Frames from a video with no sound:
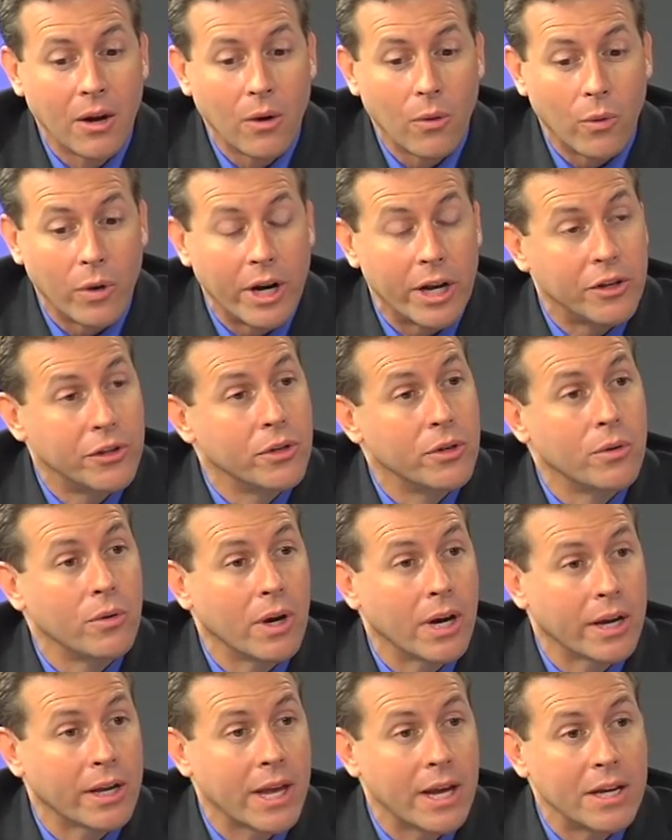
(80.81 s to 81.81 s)
when I do
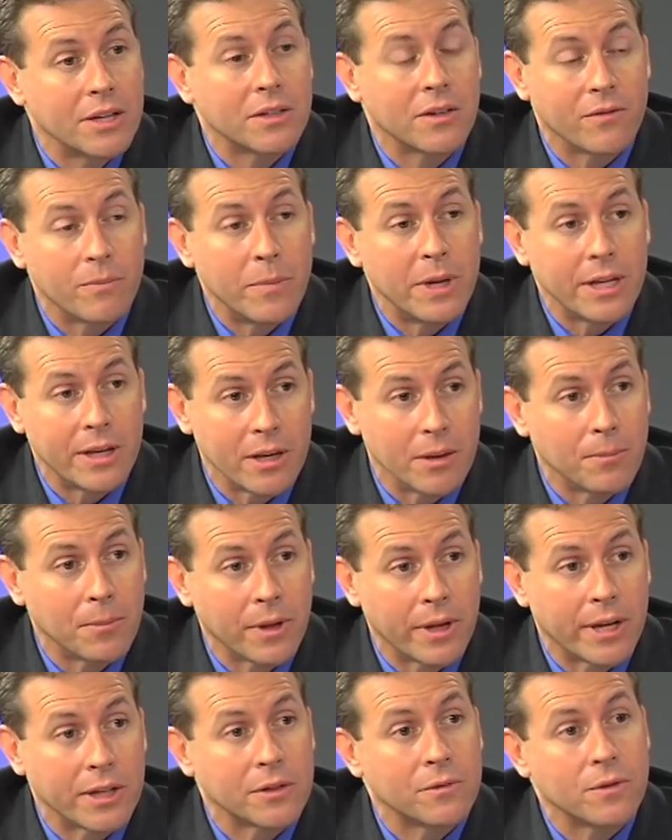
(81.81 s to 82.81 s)
a case of mini
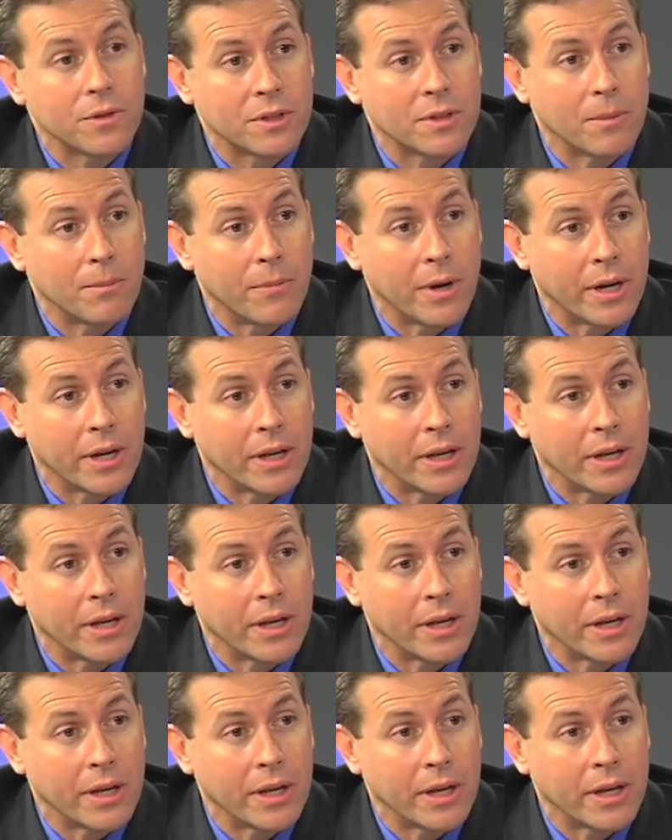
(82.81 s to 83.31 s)
implants for somebody.